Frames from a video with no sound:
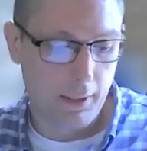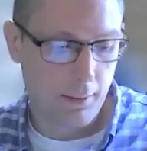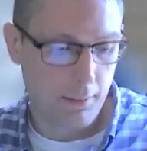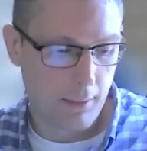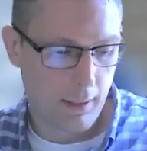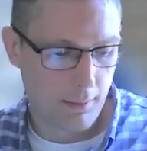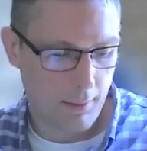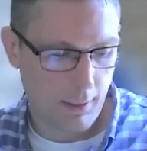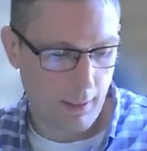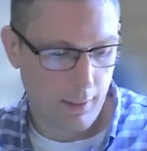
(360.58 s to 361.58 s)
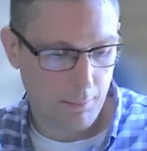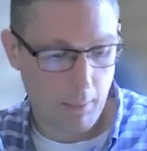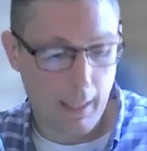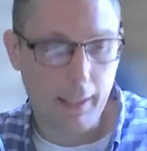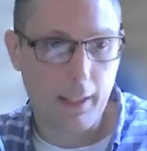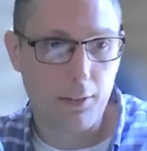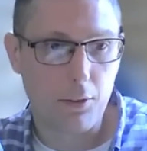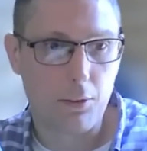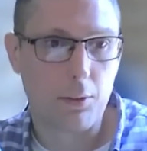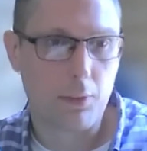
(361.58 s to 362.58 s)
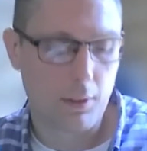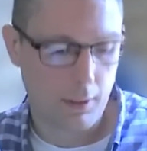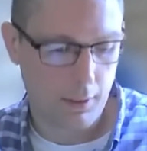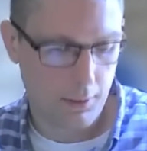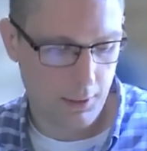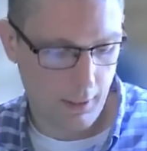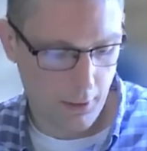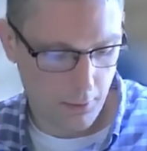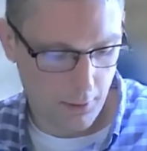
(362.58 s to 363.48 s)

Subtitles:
and my guess is it's going to continue